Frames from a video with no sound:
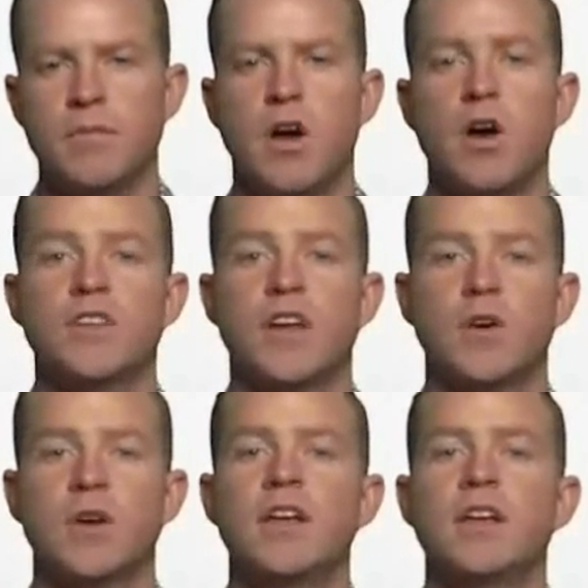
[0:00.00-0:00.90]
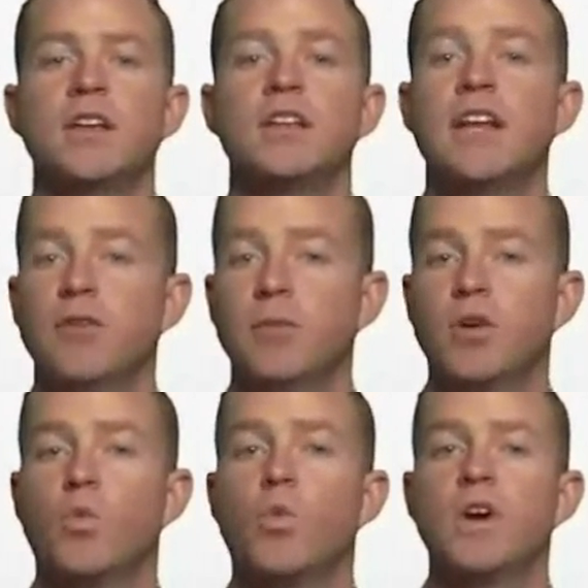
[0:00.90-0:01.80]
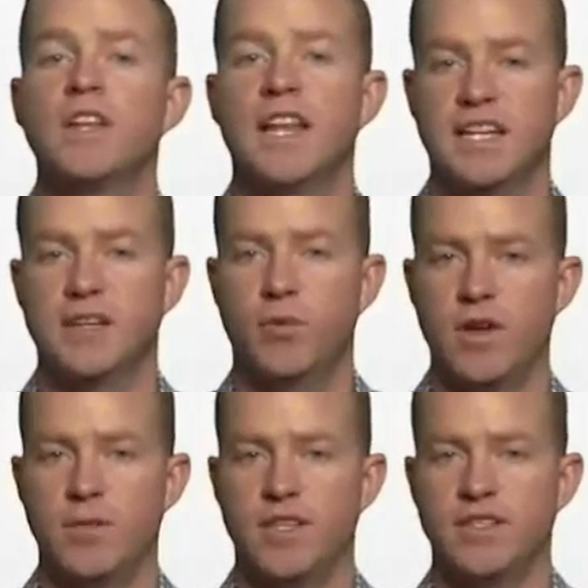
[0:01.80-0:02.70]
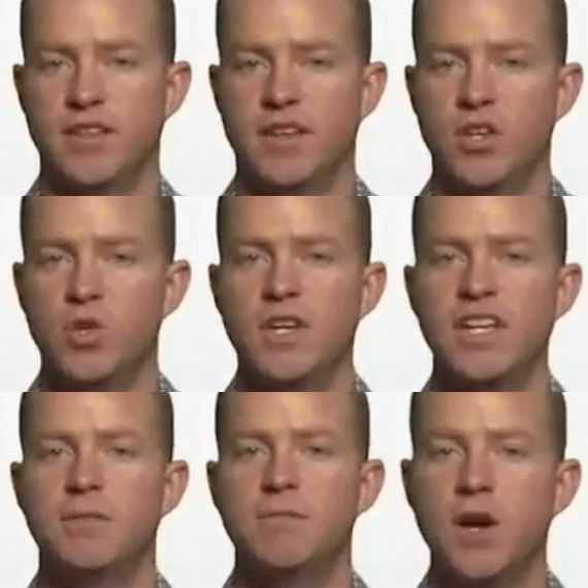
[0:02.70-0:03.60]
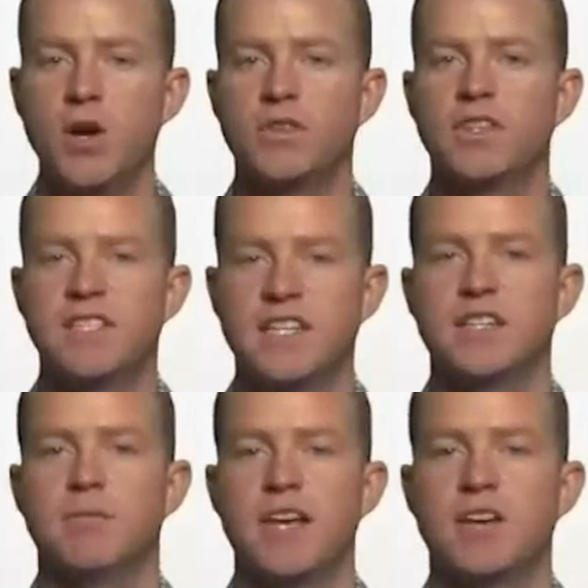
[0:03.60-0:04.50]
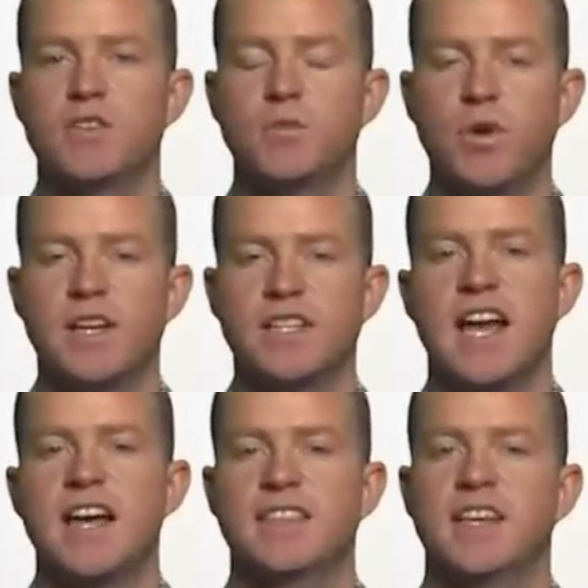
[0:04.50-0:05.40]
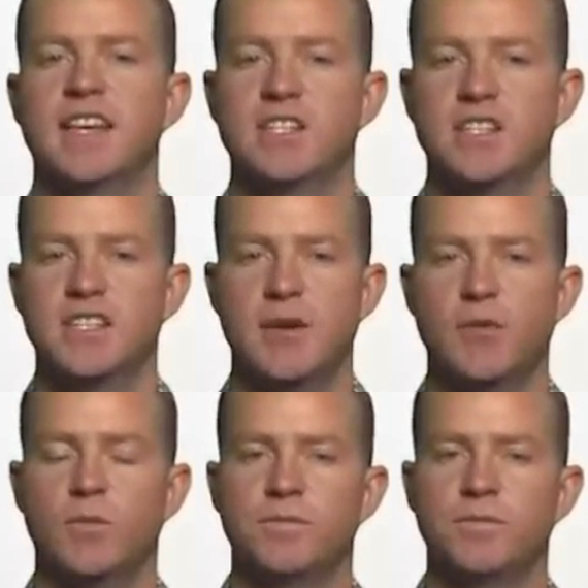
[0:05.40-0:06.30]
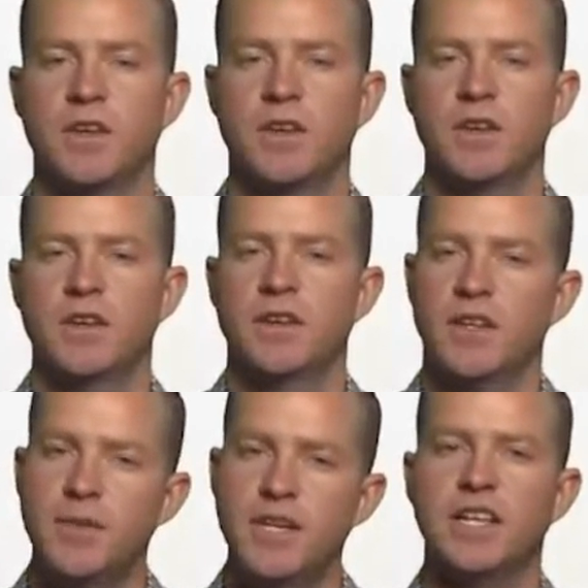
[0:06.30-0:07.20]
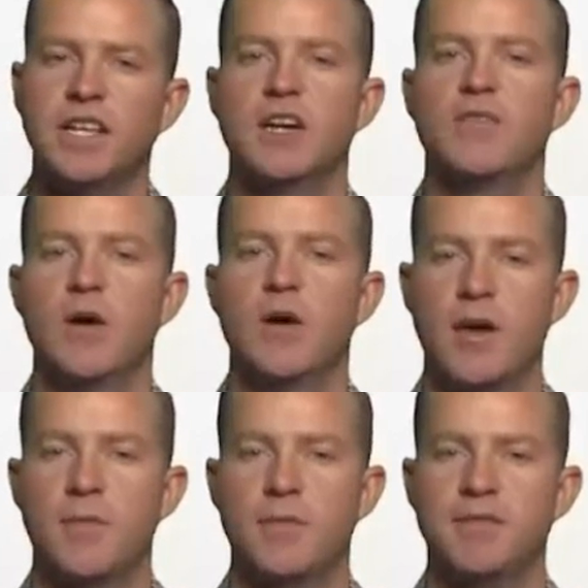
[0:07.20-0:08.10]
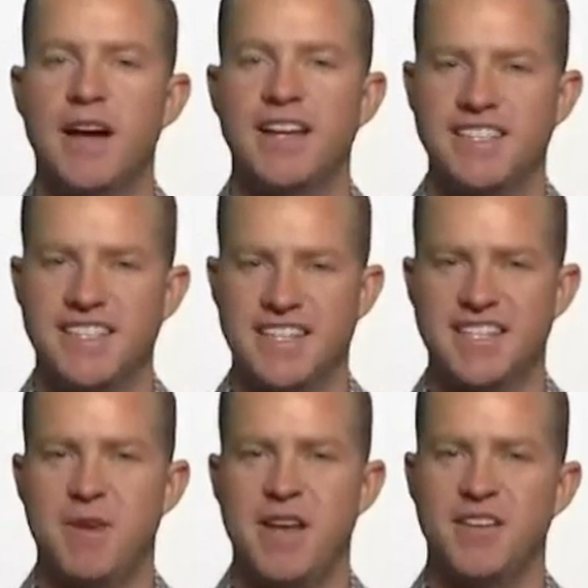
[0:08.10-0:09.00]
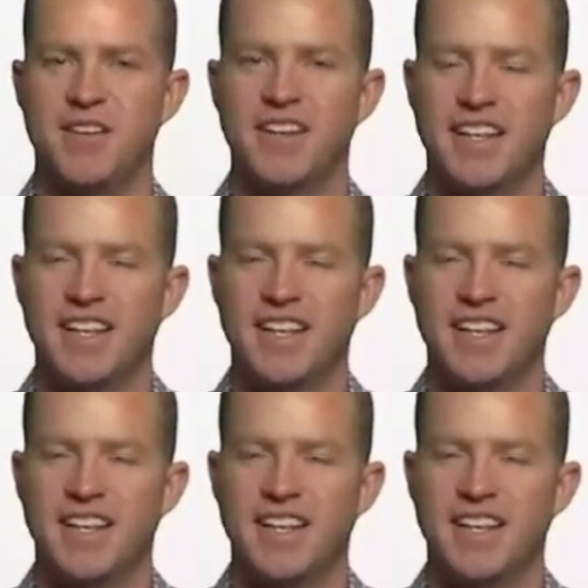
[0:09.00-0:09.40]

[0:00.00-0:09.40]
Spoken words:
Also, never book one-legged appointments. You need both decision makers present at the kitchen table. Let me clarify what I mean by decision maker.